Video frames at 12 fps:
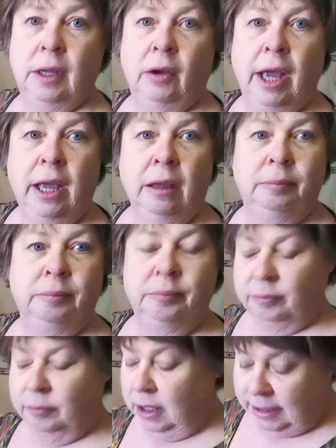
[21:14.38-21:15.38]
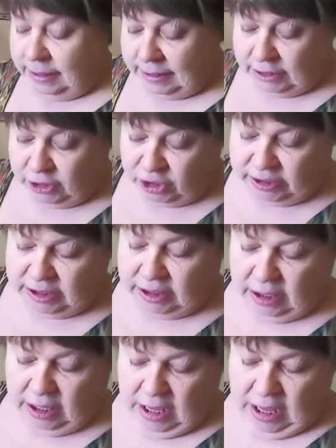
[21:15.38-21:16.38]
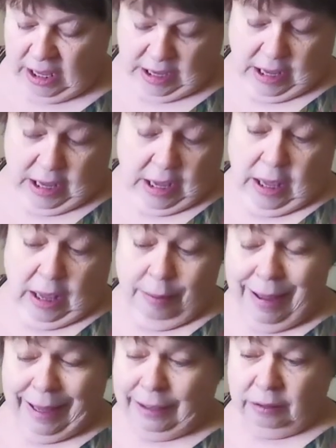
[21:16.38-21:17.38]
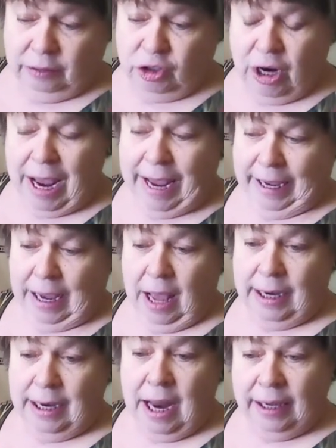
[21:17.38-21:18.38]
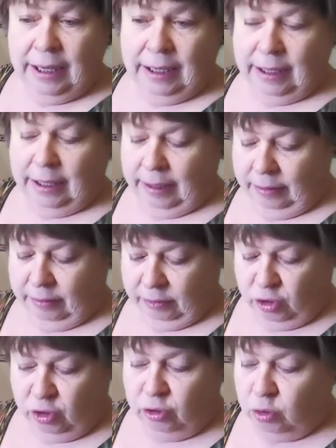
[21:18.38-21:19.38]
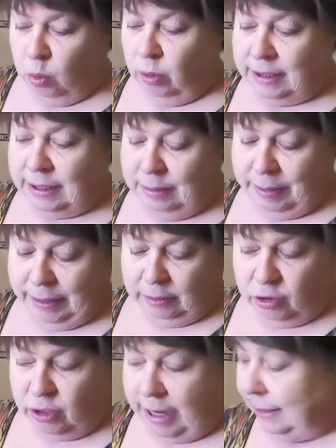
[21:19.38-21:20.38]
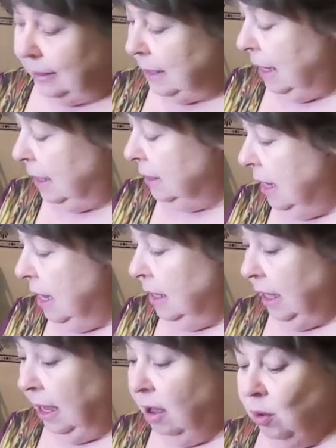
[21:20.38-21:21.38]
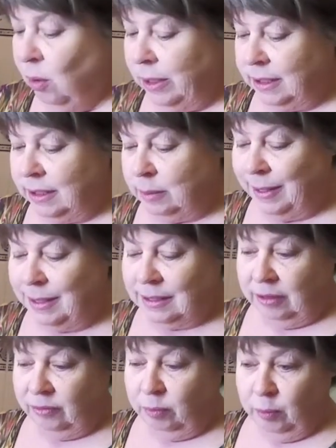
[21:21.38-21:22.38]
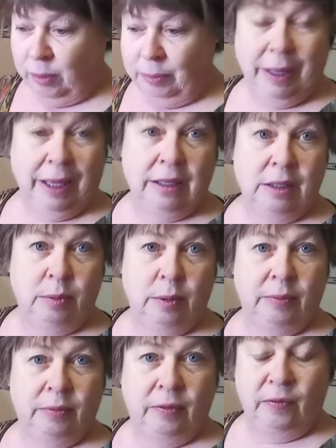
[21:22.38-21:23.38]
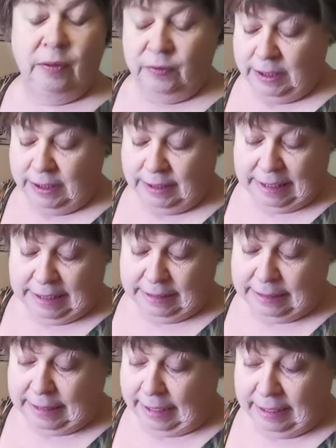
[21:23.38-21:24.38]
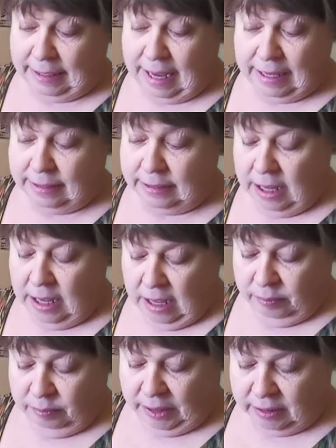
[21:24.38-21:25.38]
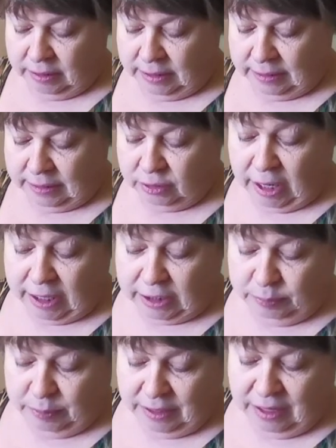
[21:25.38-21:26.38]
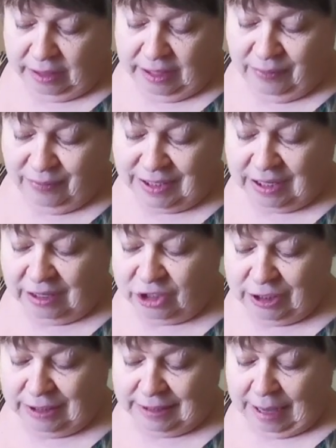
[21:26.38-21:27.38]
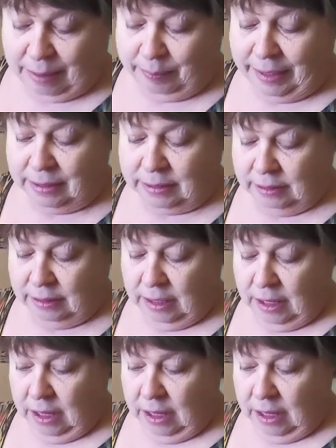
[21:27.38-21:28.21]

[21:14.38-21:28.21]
Okay, and this is just a metal tray. I like good quality metal trays, and they are quite expensive, but we picked this one up for 50 cents second hand because it's scratched, but nothing ever touches that bit.